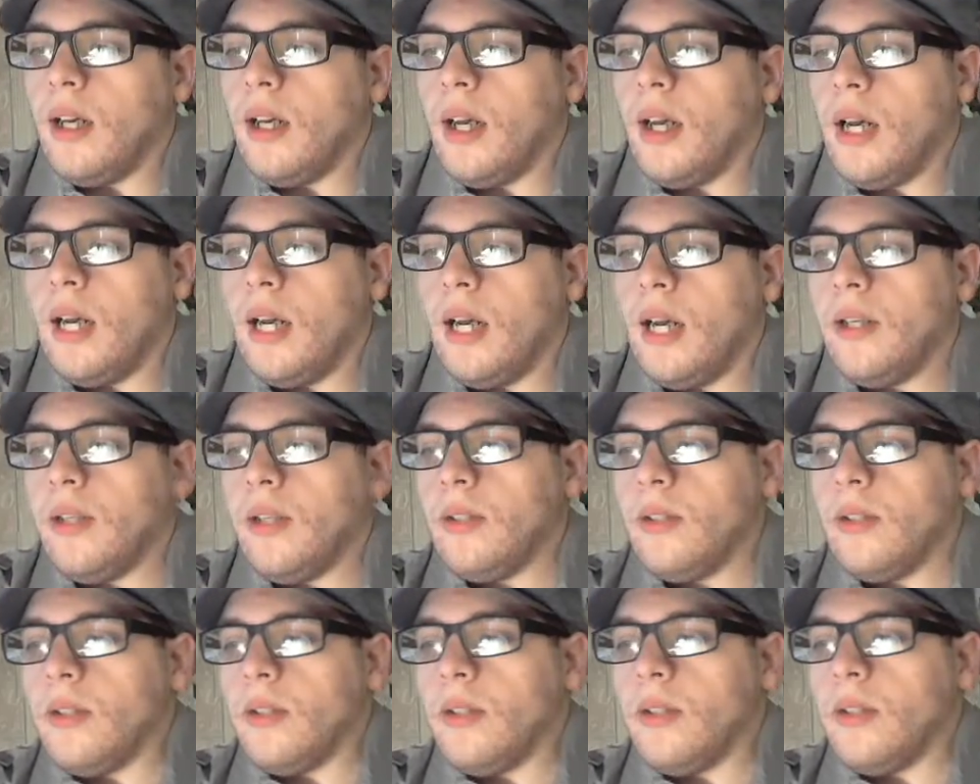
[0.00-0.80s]
I'm going
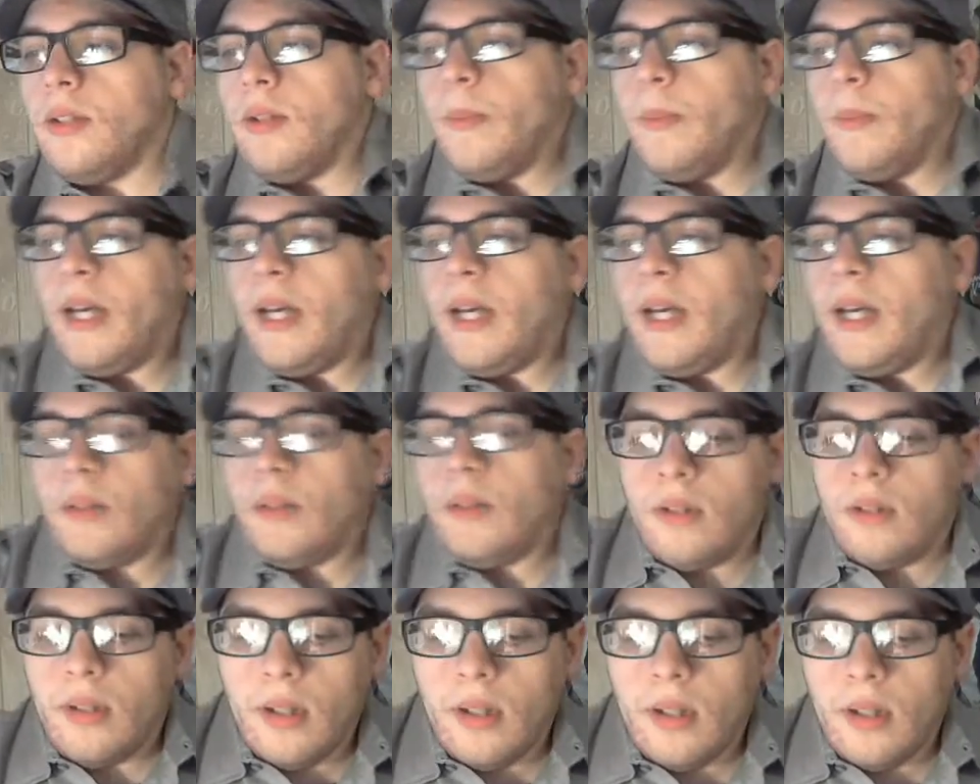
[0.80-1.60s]
to talk to you
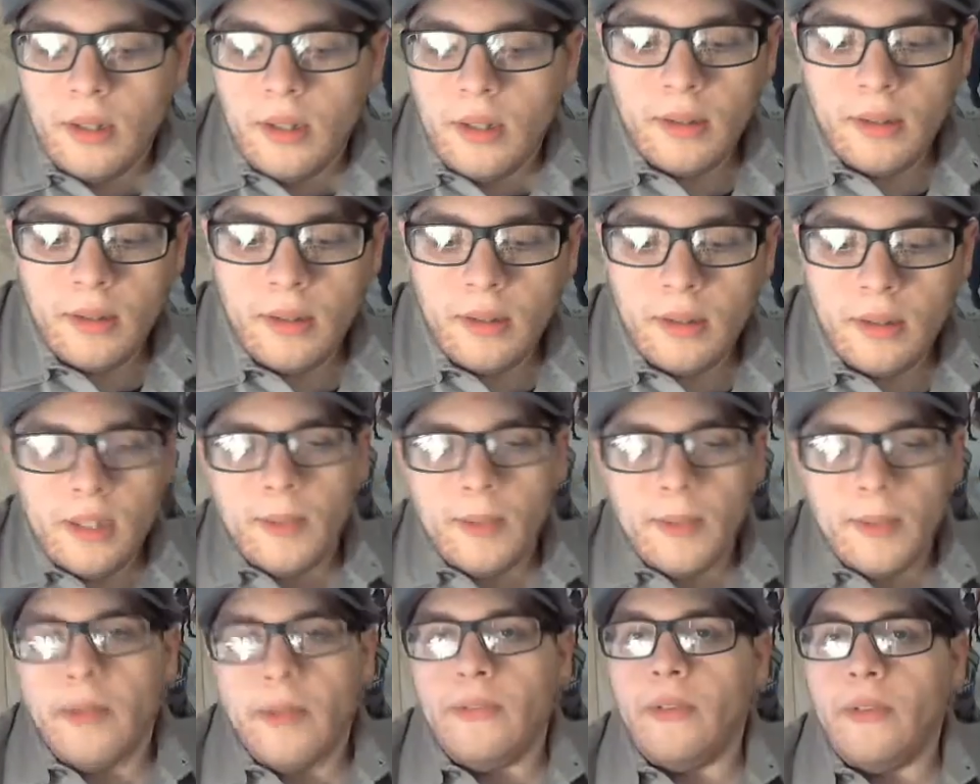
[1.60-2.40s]
about some
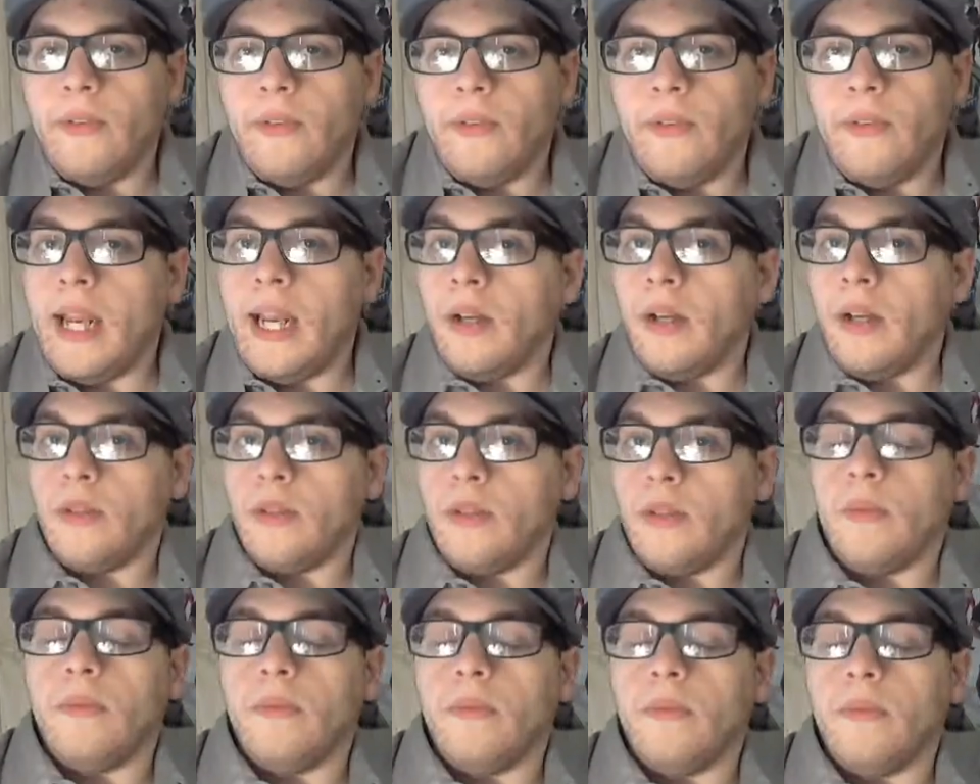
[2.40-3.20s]
of my favorite
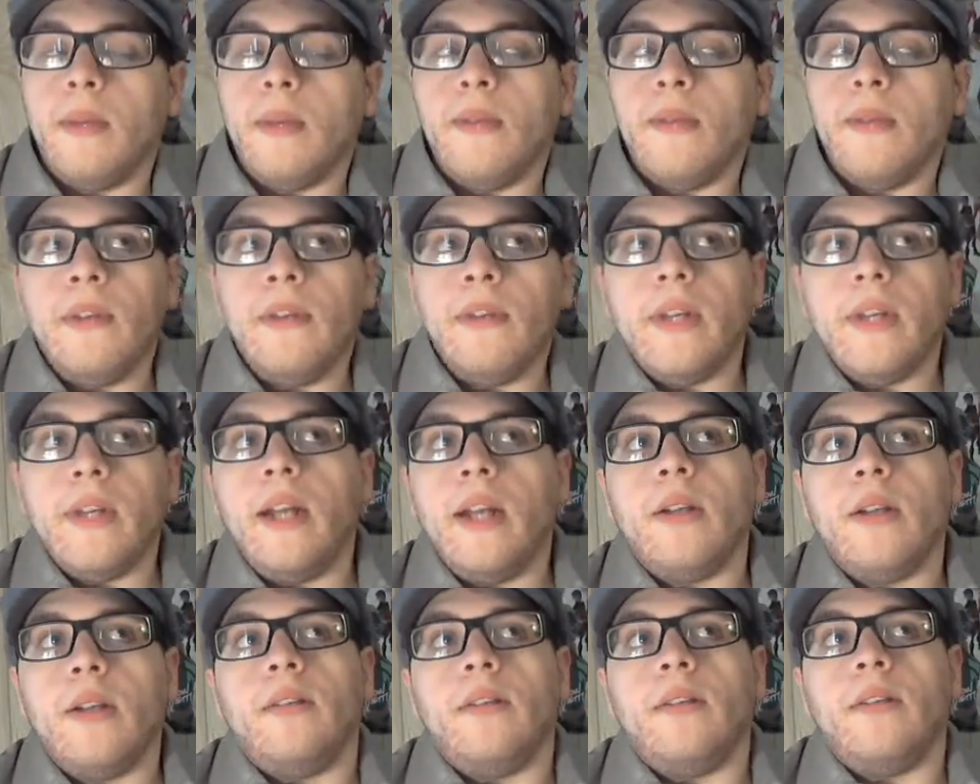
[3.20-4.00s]
characters. But my favorite
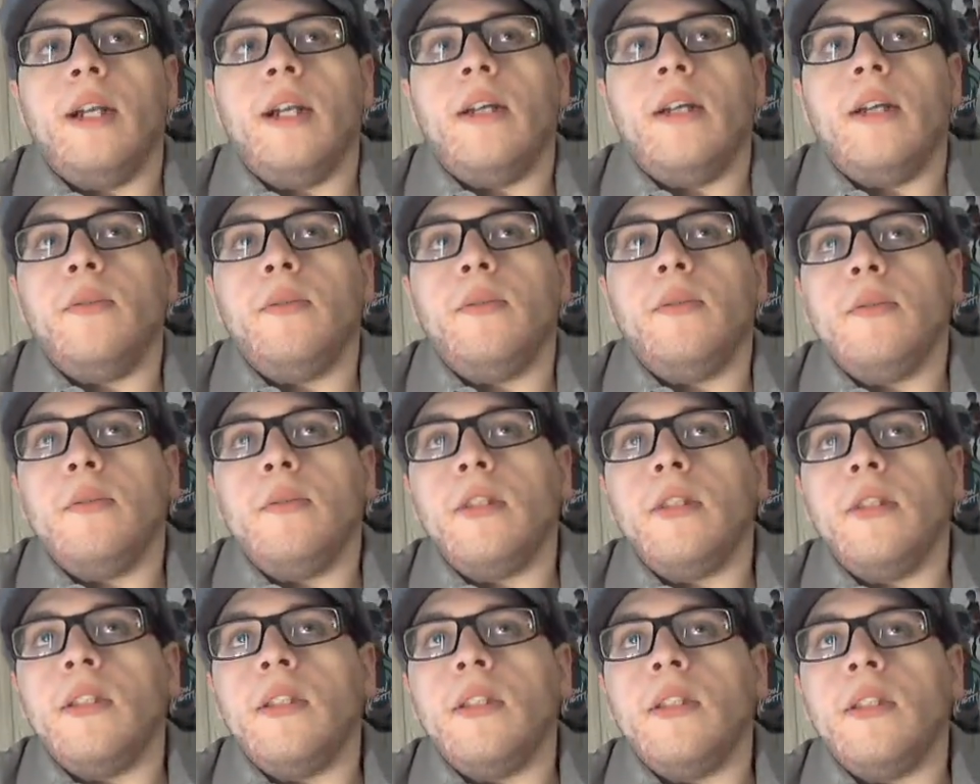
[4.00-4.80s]
character
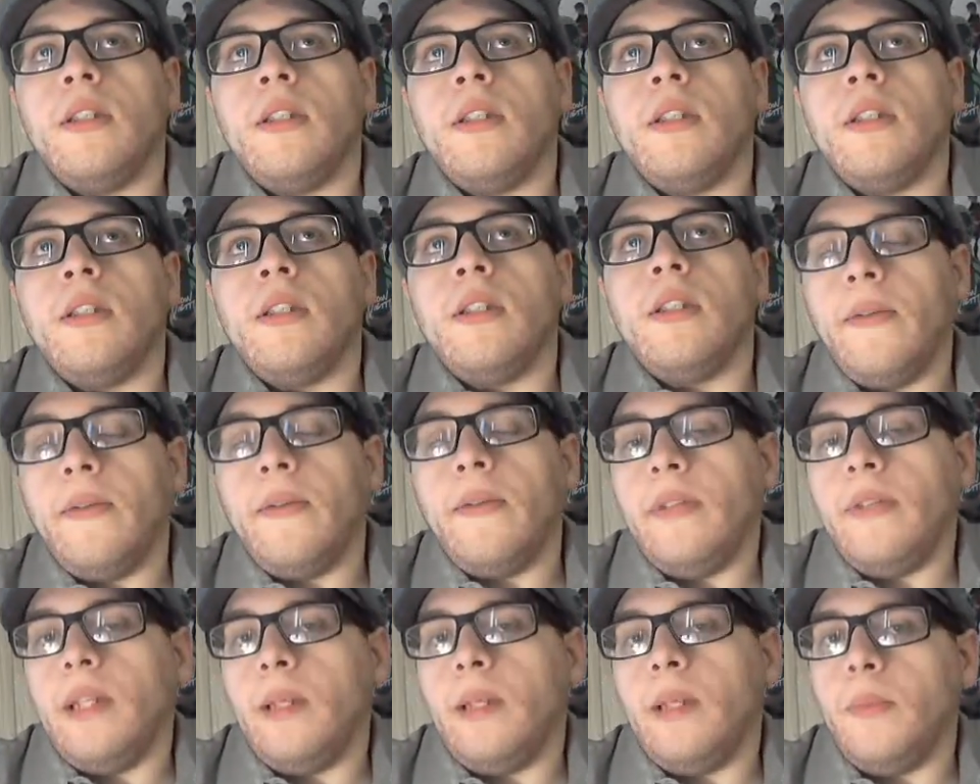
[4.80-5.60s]
is
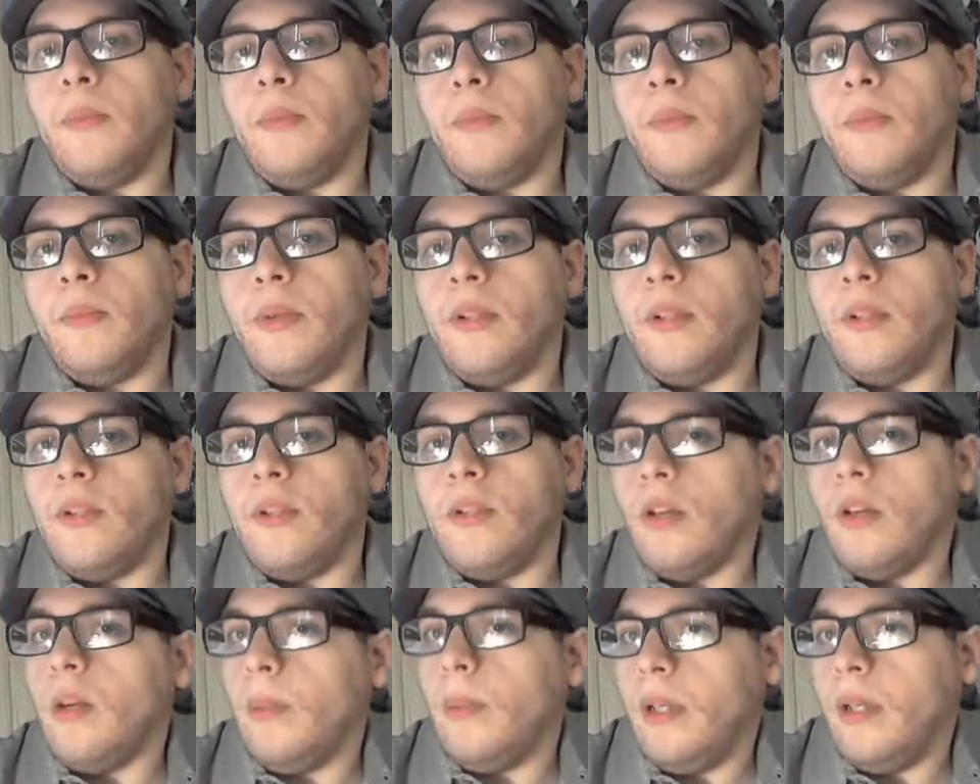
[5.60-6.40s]
definitely Prince
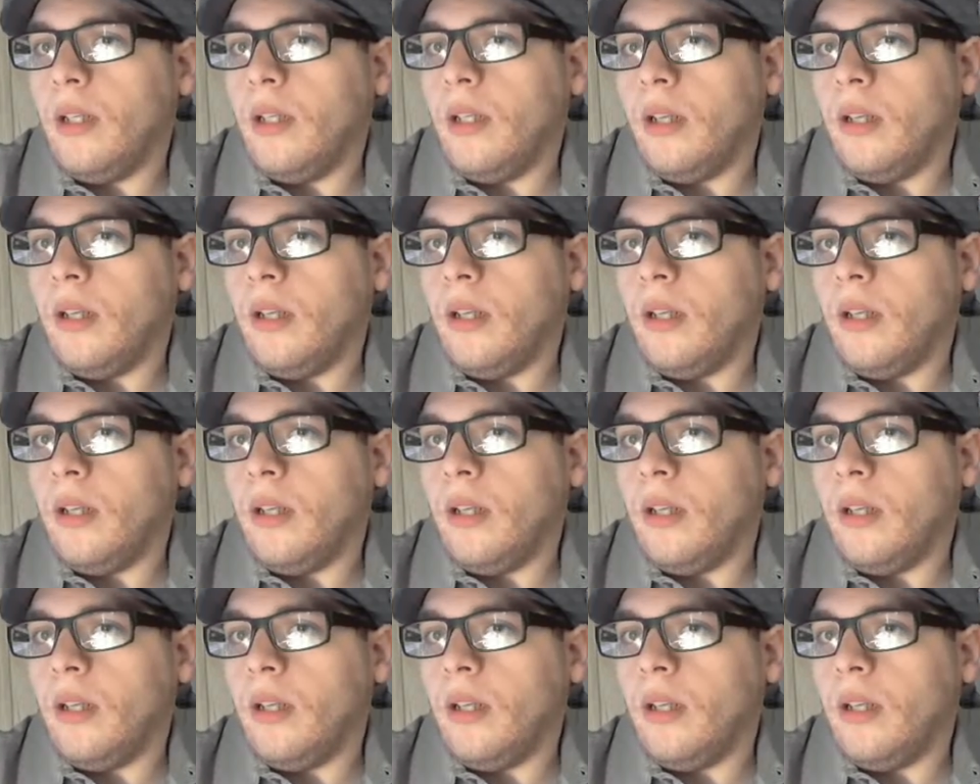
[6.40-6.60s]
Charming.